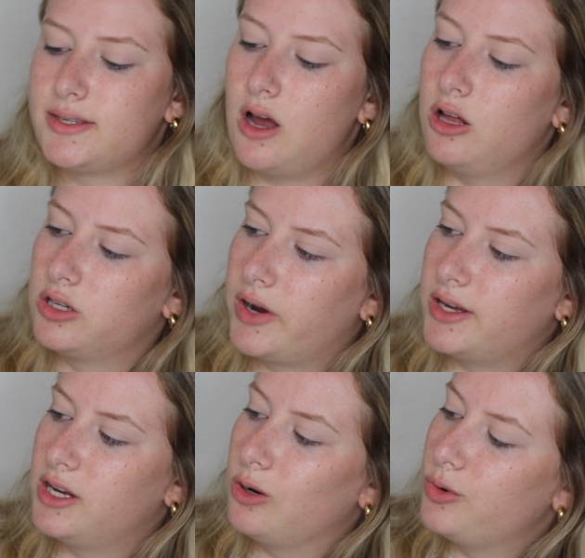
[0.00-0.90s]
color right
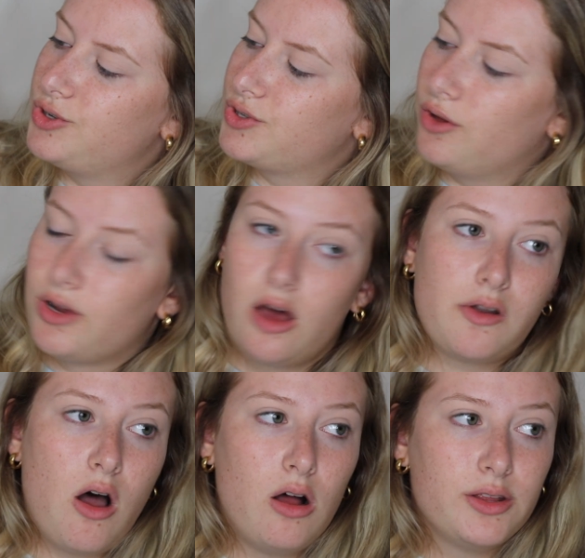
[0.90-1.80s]
here, which is called On
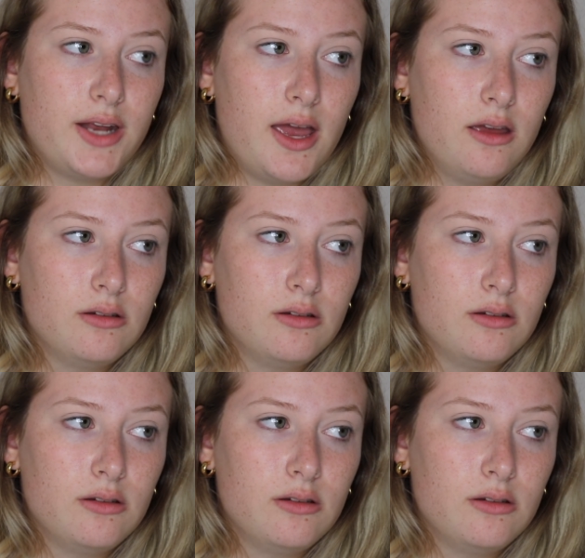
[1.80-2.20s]
Holiday.